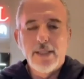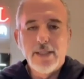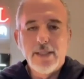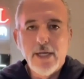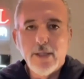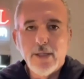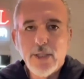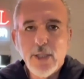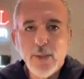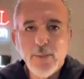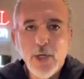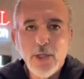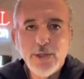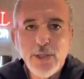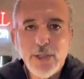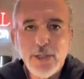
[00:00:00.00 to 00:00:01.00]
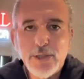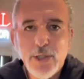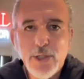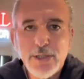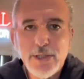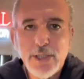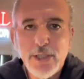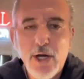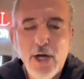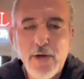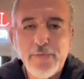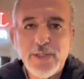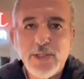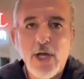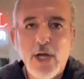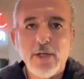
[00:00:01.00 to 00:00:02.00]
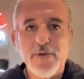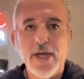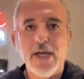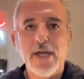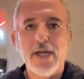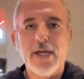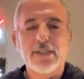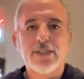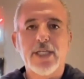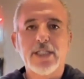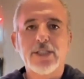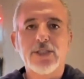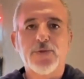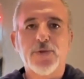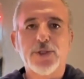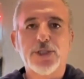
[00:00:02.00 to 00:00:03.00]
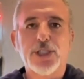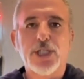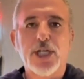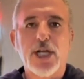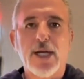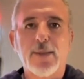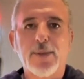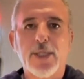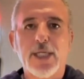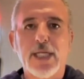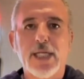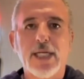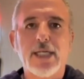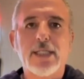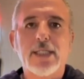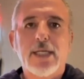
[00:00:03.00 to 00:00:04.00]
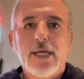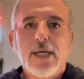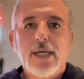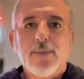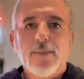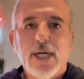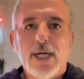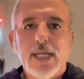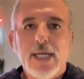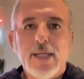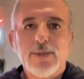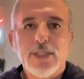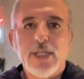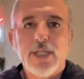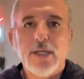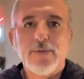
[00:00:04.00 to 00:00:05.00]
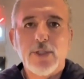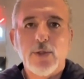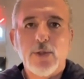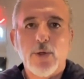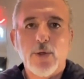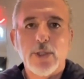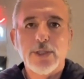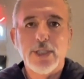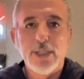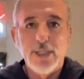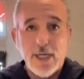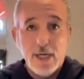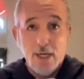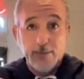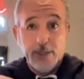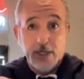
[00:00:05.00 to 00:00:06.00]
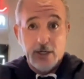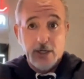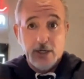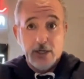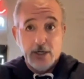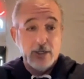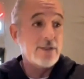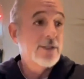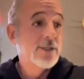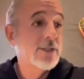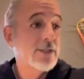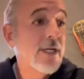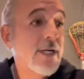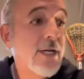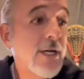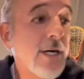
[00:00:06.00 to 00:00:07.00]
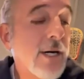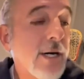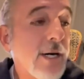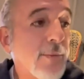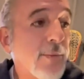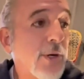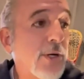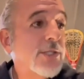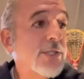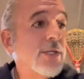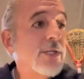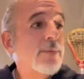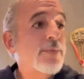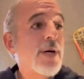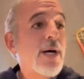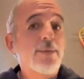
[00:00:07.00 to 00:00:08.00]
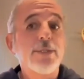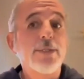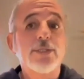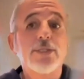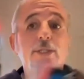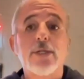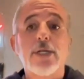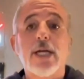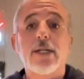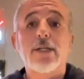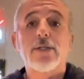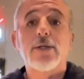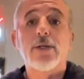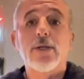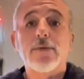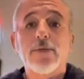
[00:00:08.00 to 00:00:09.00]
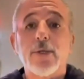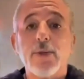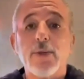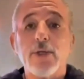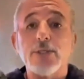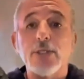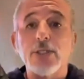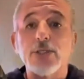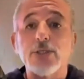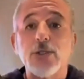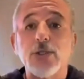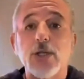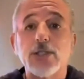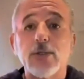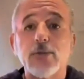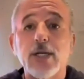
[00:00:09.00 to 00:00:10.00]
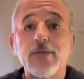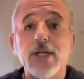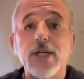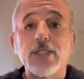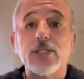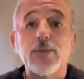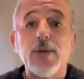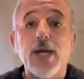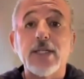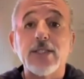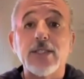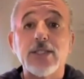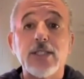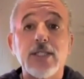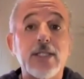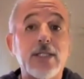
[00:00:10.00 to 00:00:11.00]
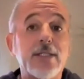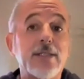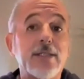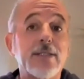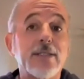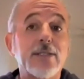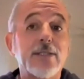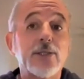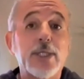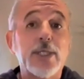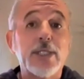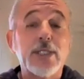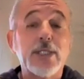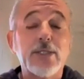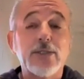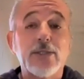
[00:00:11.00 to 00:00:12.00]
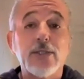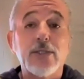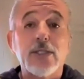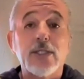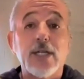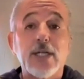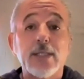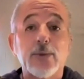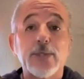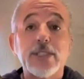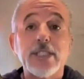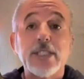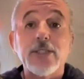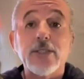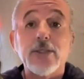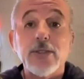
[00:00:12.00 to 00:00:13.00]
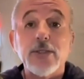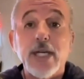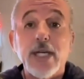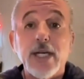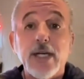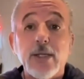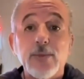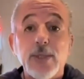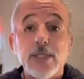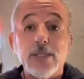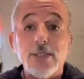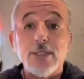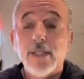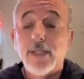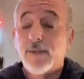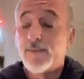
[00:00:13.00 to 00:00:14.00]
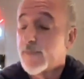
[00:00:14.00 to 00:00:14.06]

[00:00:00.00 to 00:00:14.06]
there, Commercial Construction Coffee Talk fans. Thanks for chiming in. My name's David Corson. I'm your host. I'm also the publisher and editor of Commercial Construction Renovation Magazine. This is what it used to look like. We're digital now, but uh,